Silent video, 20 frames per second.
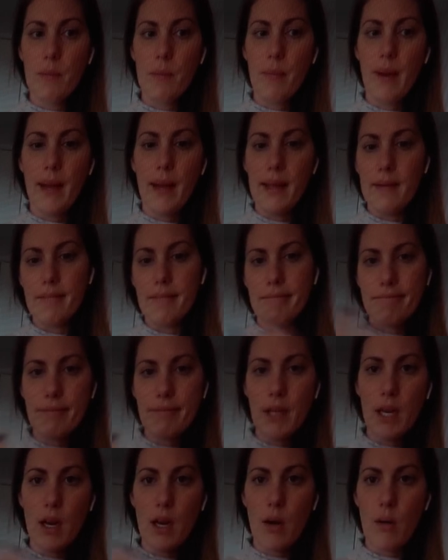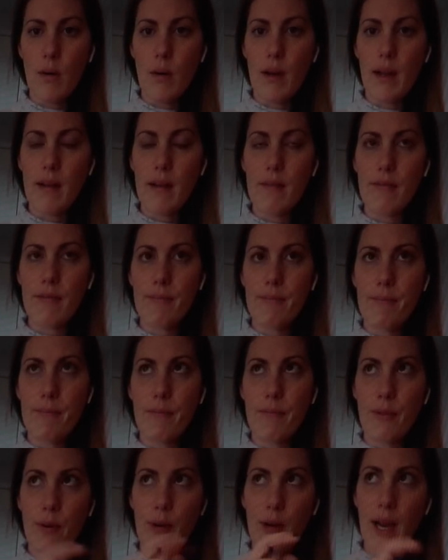but, you know,
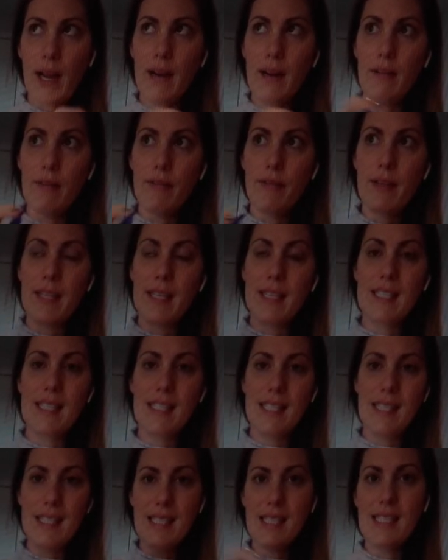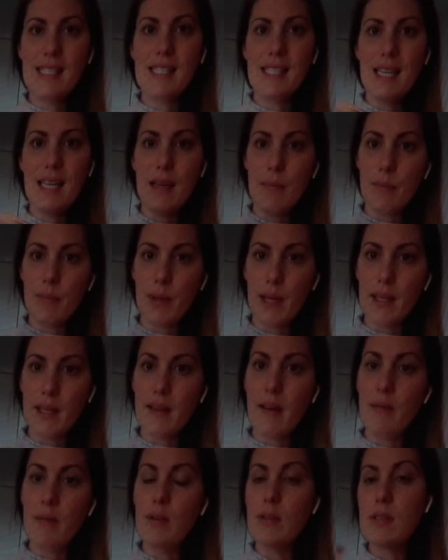for kind of consistency in blood
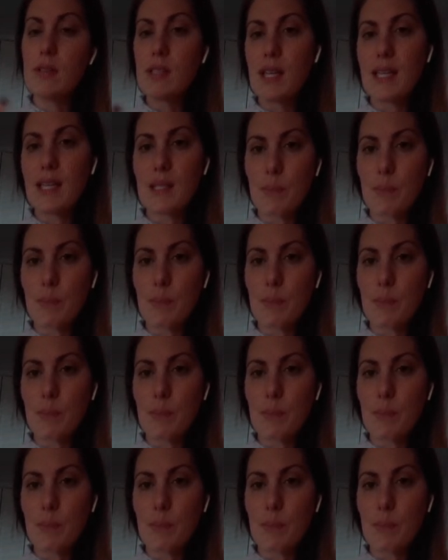levels, it's